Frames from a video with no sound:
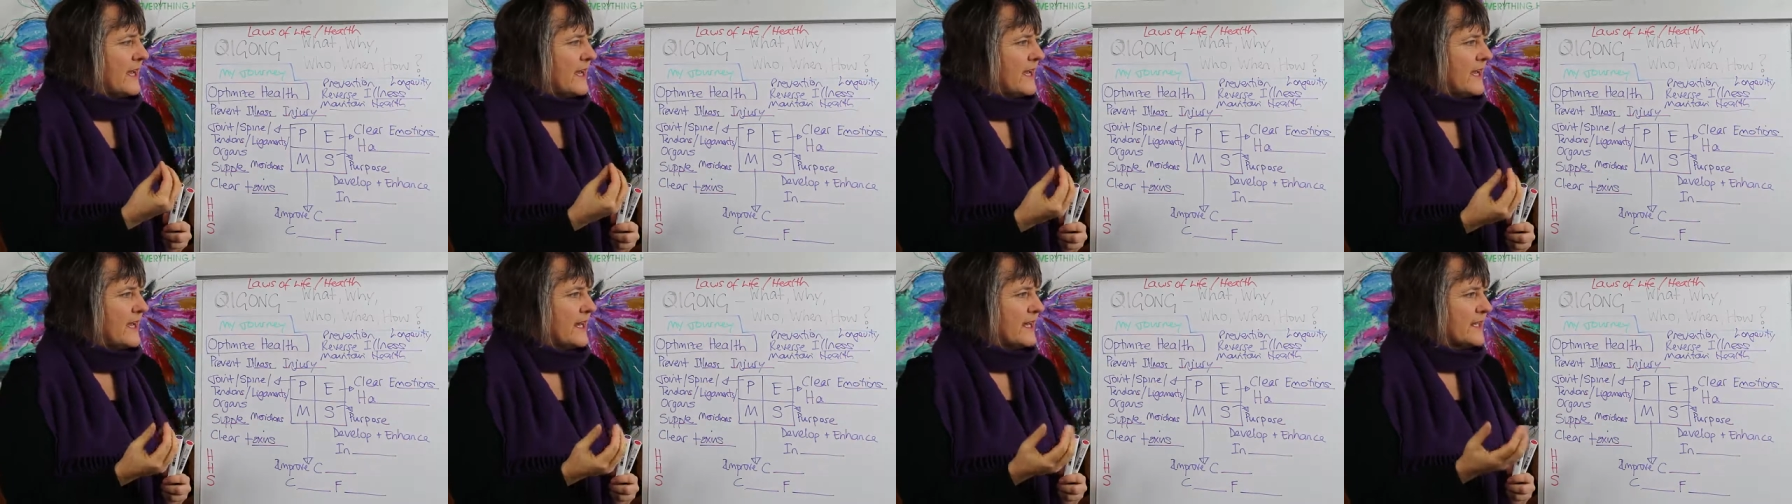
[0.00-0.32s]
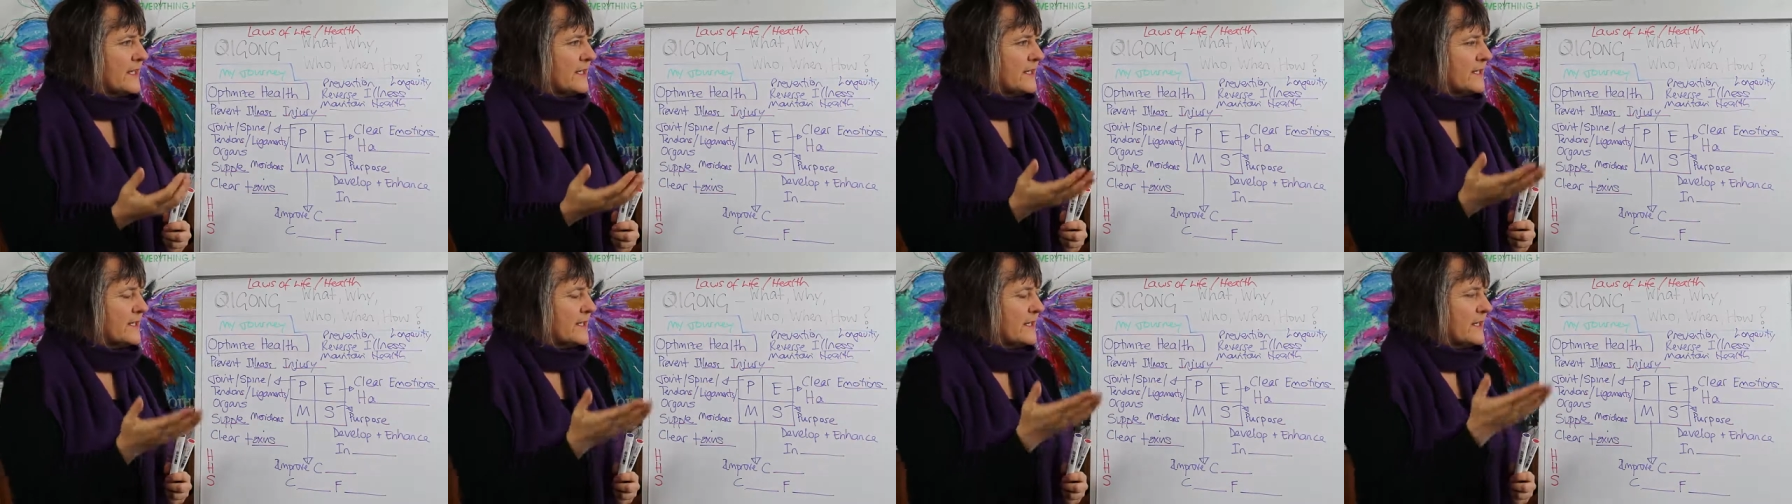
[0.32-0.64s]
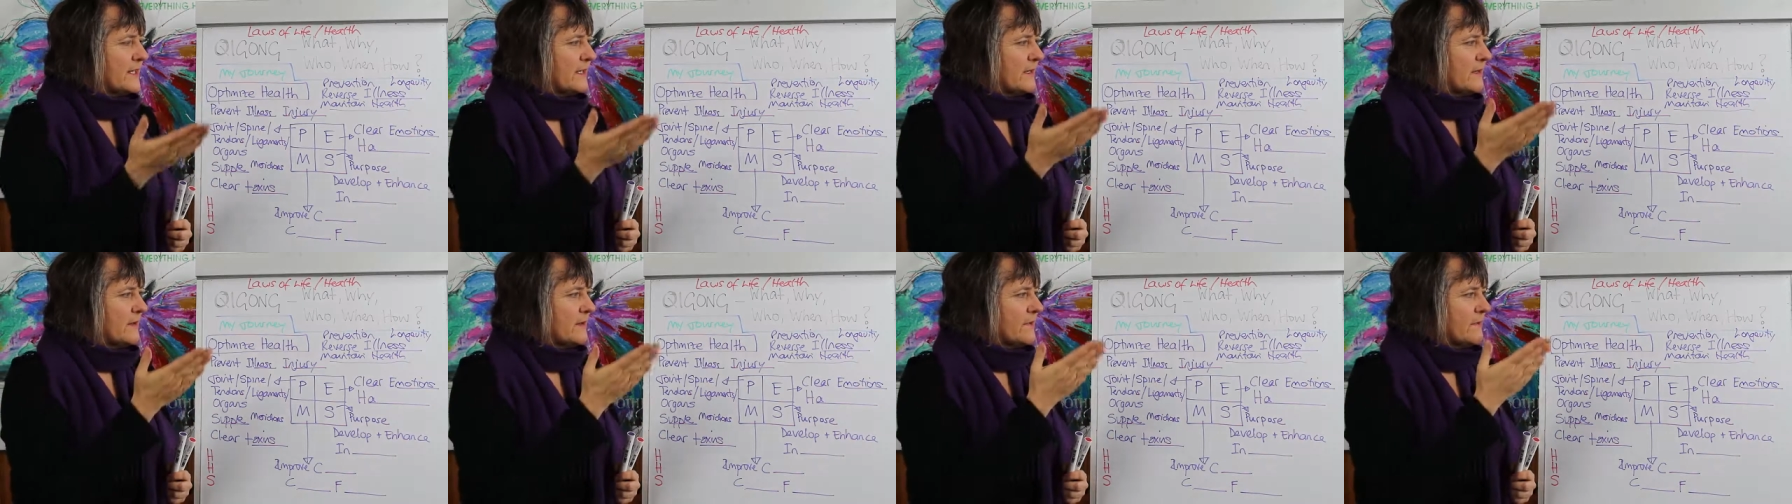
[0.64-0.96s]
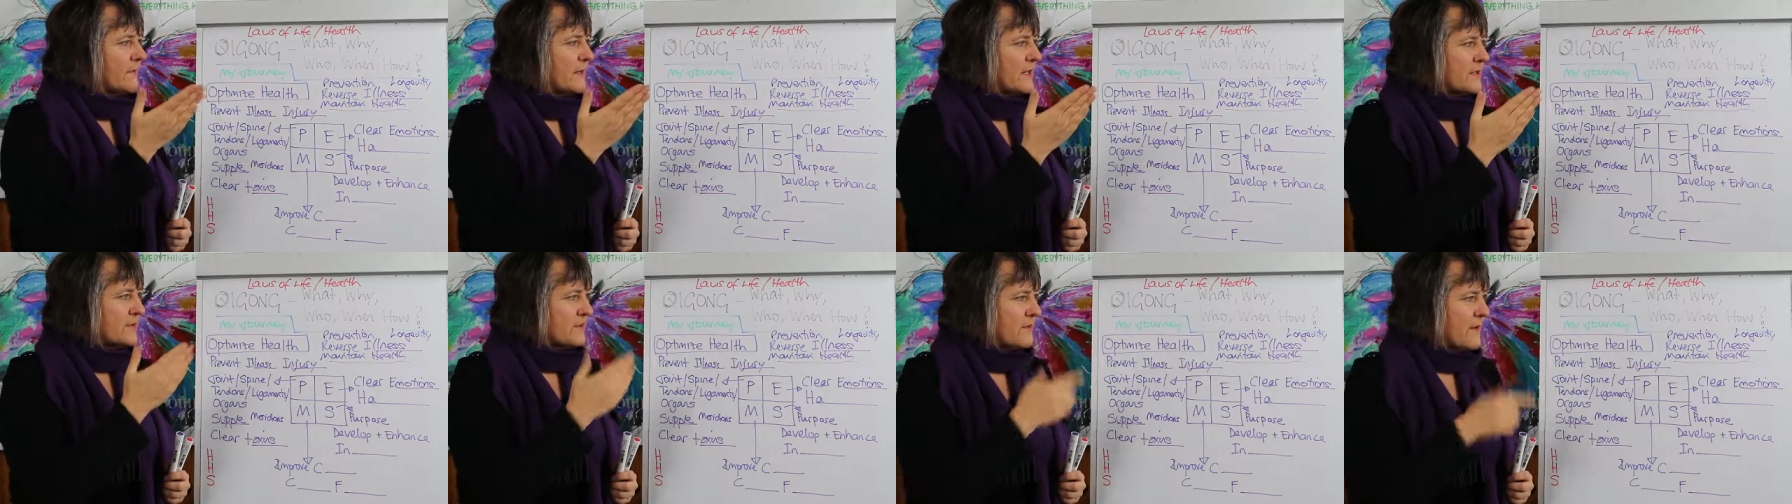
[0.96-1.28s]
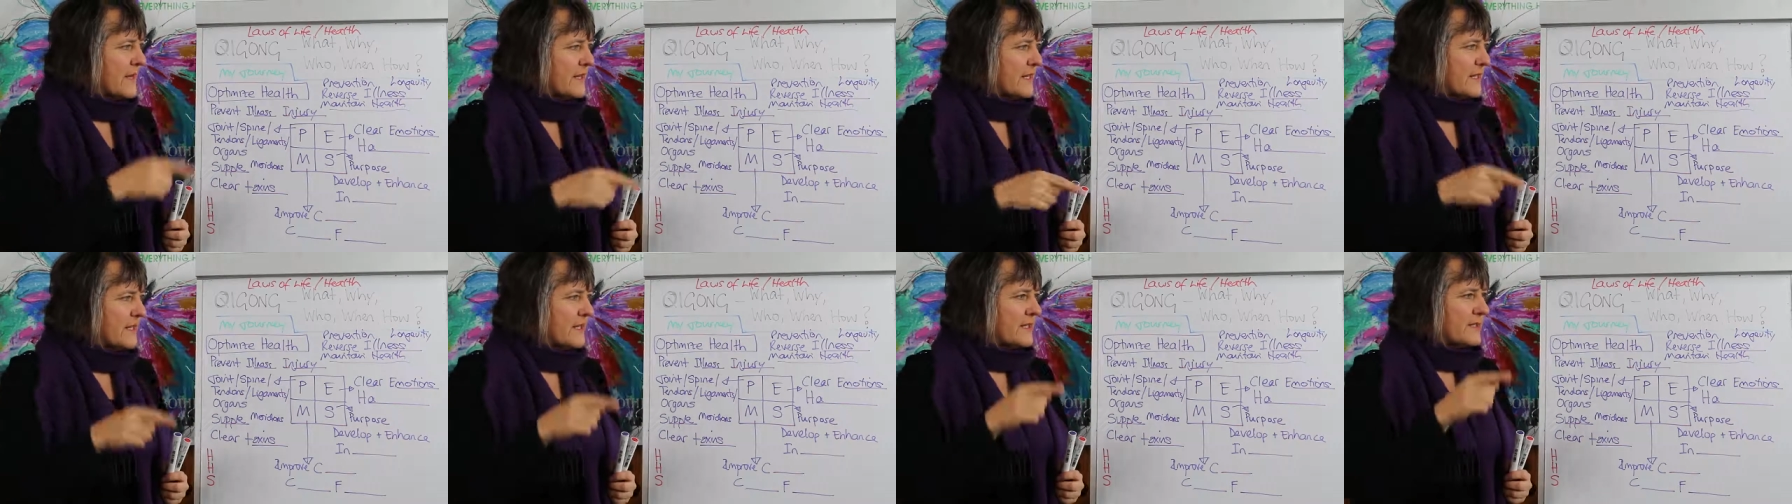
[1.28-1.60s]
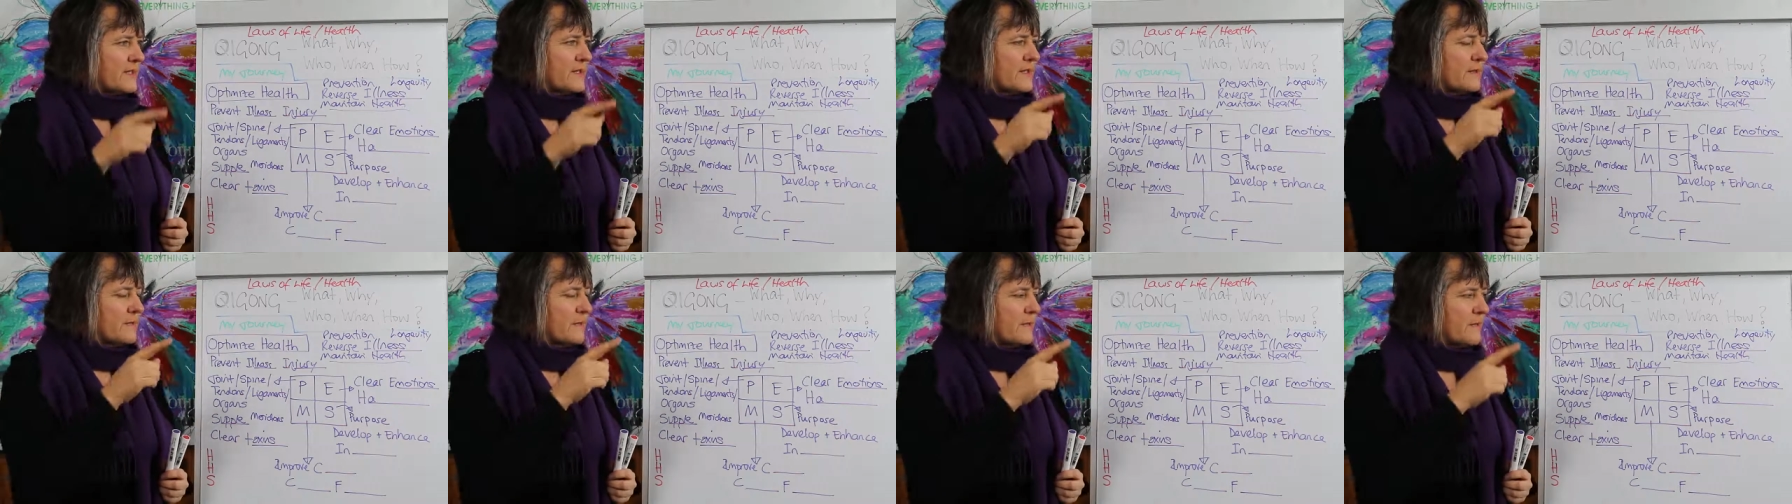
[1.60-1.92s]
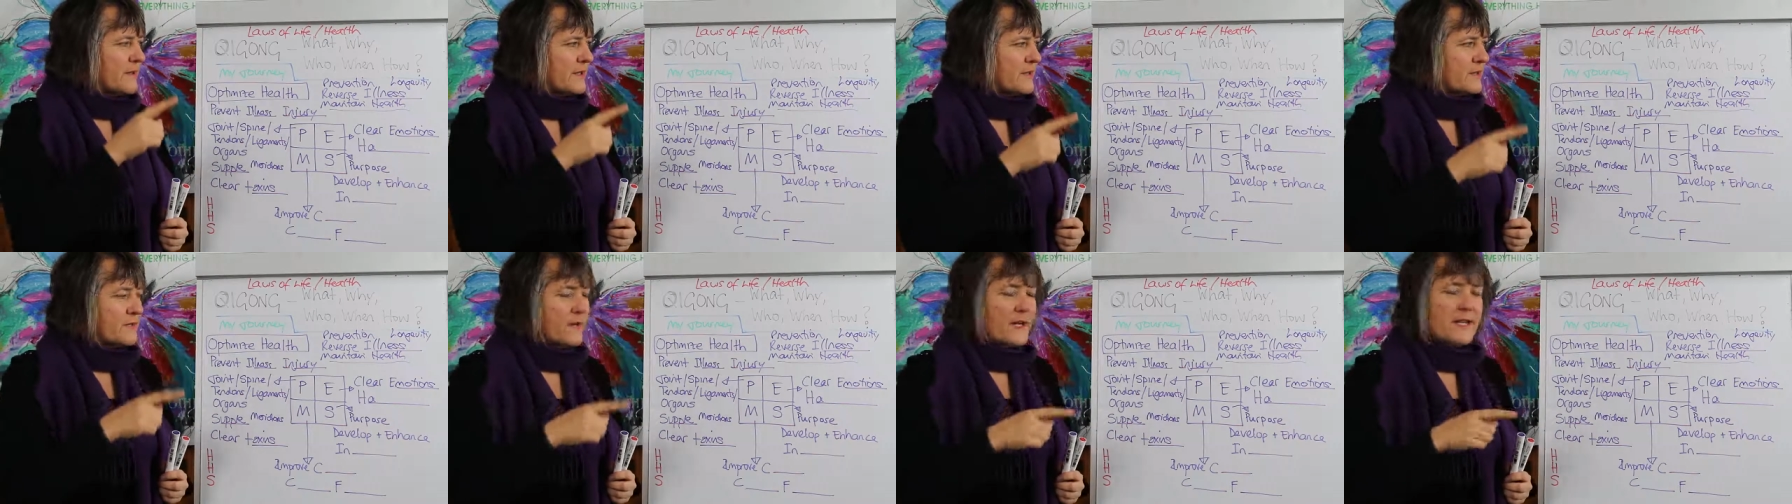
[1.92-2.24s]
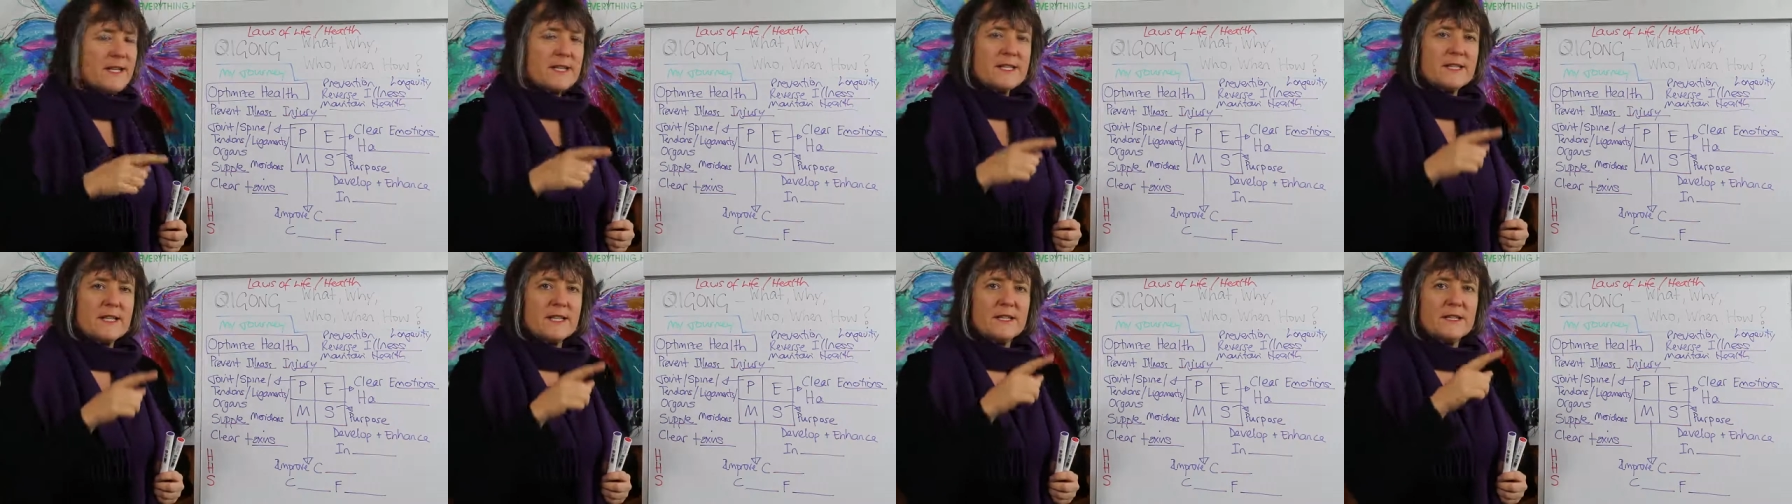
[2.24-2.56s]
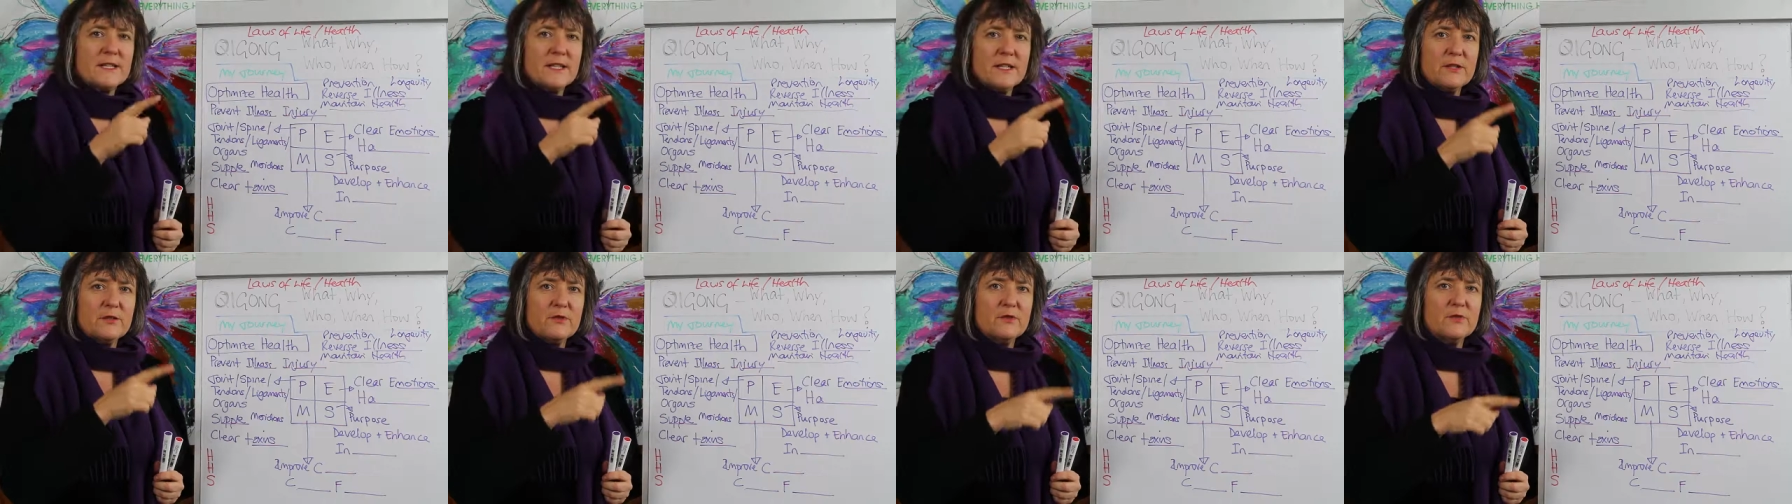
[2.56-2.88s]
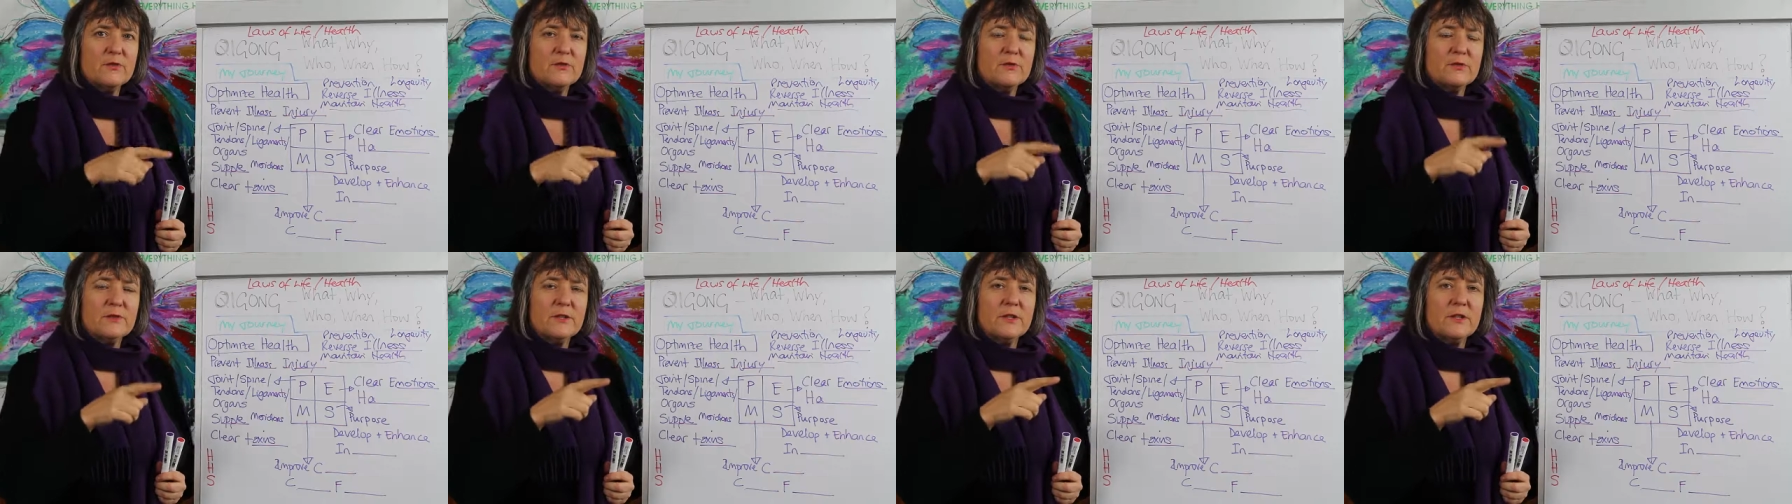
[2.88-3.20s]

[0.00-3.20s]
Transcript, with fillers: and in my trainings, some of my trainings I teach all,